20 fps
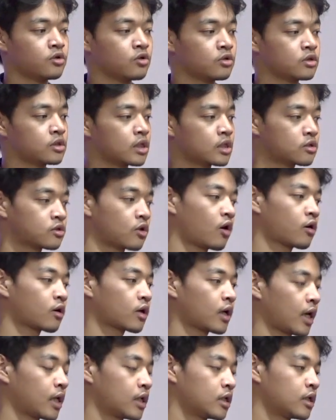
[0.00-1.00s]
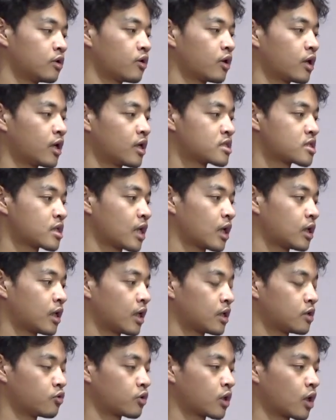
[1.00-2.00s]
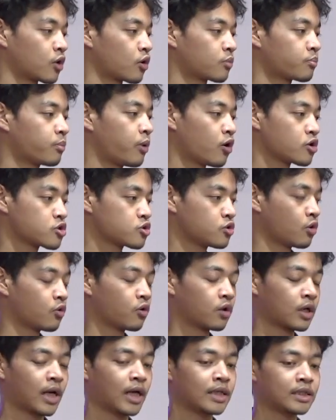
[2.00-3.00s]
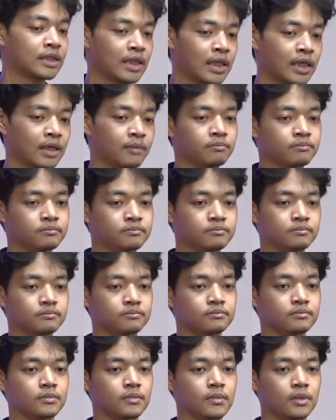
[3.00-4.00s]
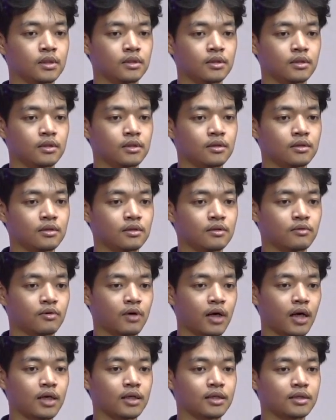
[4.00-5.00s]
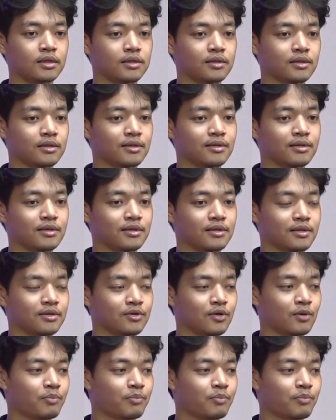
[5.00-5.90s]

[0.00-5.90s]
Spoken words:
your TikTok and they don't understand that you cannot pause your online game. Right? Your